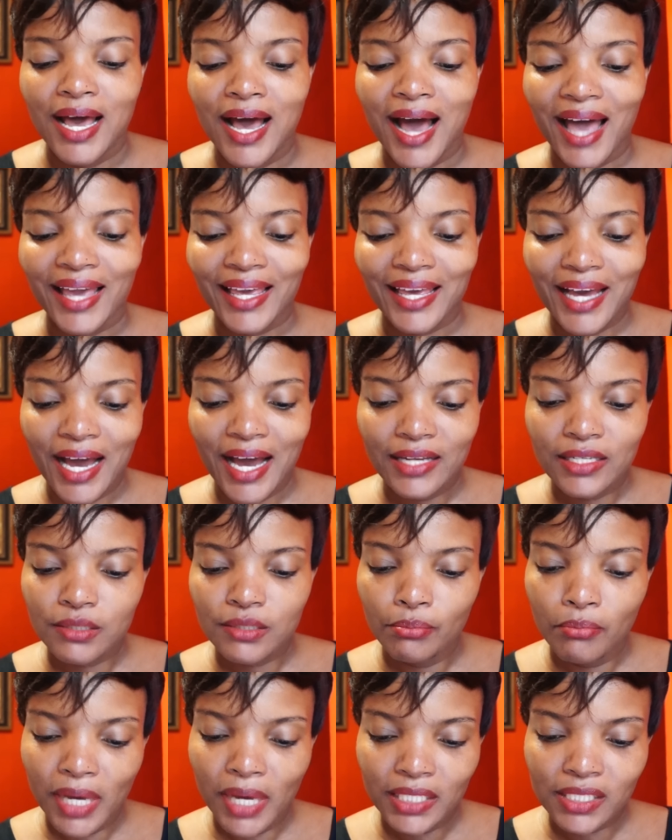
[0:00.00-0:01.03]
I
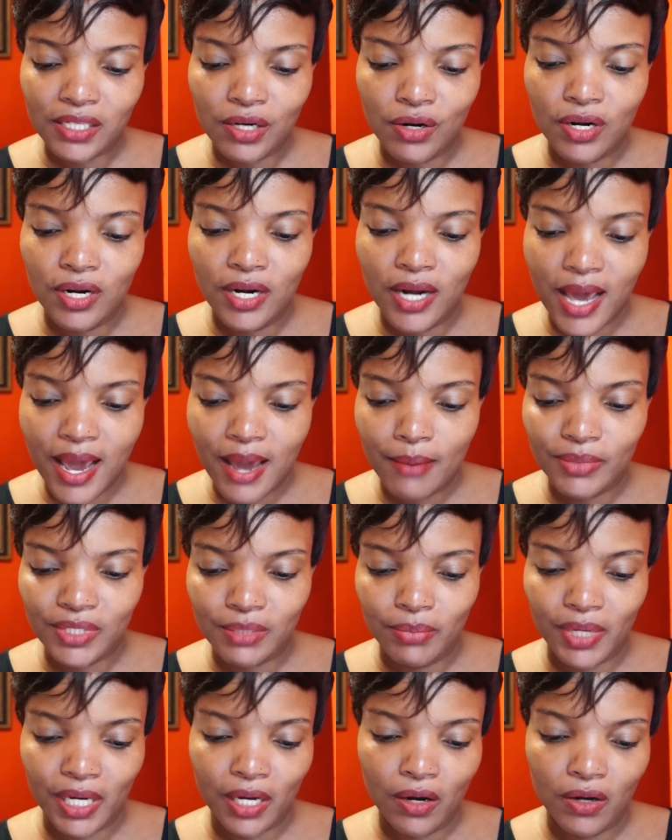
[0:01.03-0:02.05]
can't mention
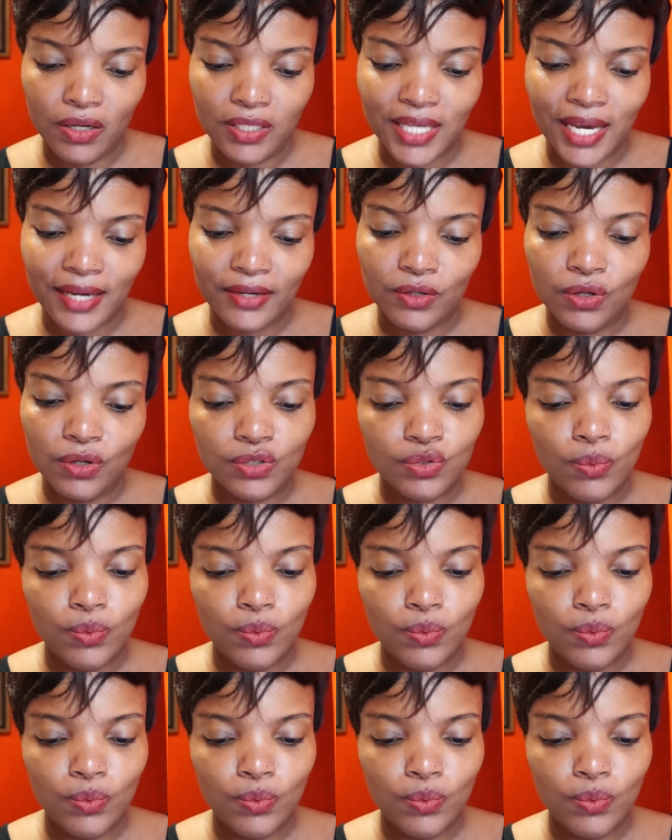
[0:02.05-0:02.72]
names because I don't